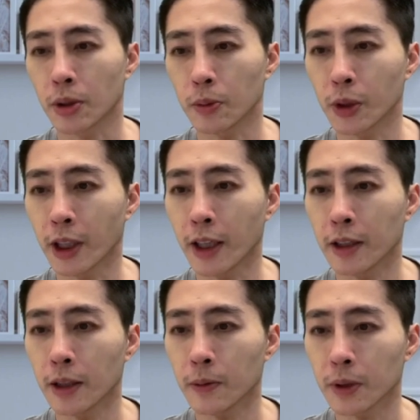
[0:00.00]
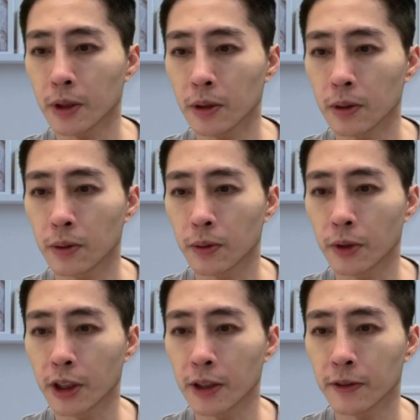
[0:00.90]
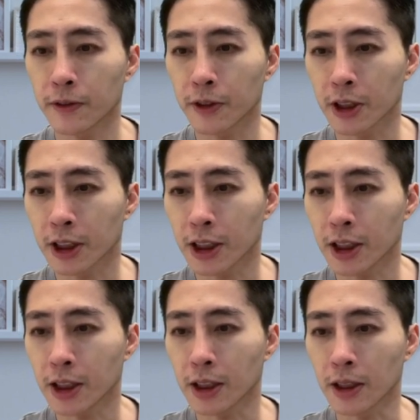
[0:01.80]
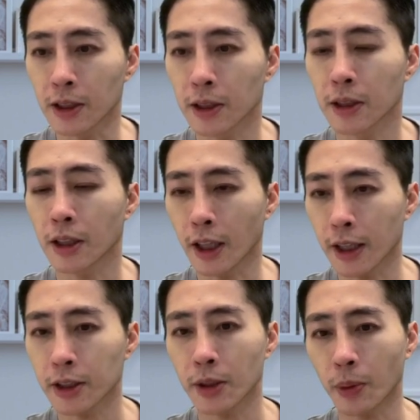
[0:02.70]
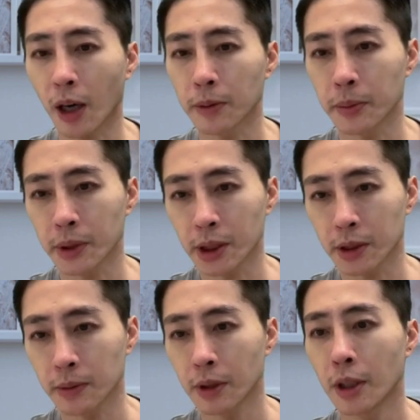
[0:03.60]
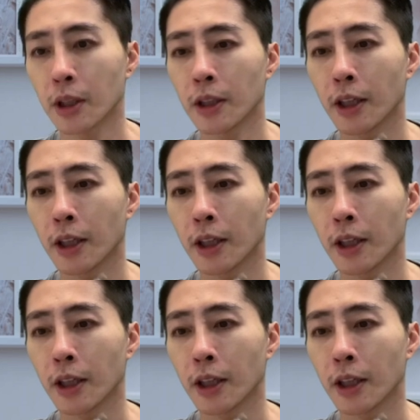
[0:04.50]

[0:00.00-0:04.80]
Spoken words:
So we end up with 314 as the probability.